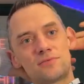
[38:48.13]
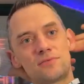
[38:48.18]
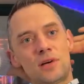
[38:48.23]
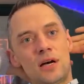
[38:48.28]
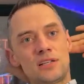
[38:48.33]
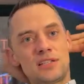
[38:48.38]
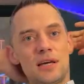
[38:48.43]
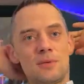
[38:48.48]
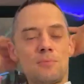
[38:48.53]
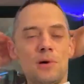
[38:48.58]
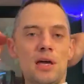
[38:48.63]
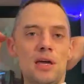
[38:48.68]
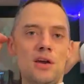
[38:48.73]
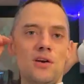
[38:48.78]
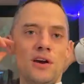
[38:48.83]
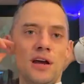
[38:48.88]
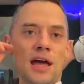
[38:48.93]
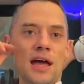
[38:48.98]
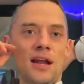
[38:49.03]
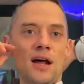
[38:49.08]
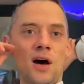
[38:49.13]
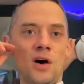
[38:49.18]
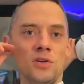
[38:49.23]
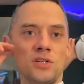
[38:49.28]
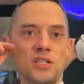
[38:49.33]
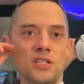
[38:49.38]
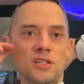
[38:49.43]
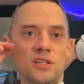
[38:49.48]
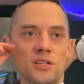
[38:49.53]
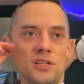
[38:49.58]
I take my hearing aid out,
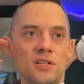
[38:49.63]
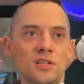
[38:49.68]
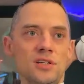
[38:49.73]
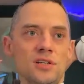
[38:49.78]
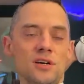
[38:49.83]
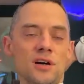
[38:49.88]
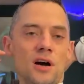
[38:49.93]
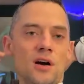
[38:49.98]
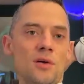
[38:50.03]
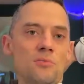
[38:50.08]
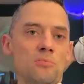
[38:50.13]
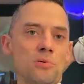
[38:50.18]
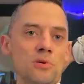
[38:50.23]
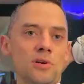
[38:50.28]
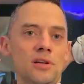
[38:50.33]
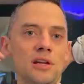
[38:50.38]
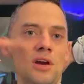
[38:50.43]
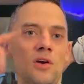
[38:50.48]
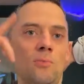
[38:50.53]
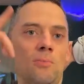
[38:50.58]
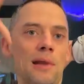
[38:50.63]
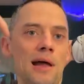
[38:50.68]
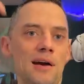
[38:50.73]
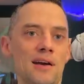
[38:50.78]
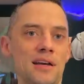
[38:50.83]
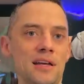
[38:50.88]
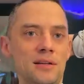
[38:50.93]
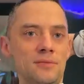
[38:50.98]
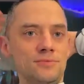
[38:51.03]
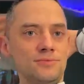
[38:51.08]
I put an earplug
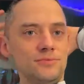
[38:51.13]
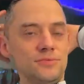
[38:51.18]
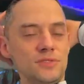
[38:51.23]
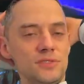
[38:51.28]
in,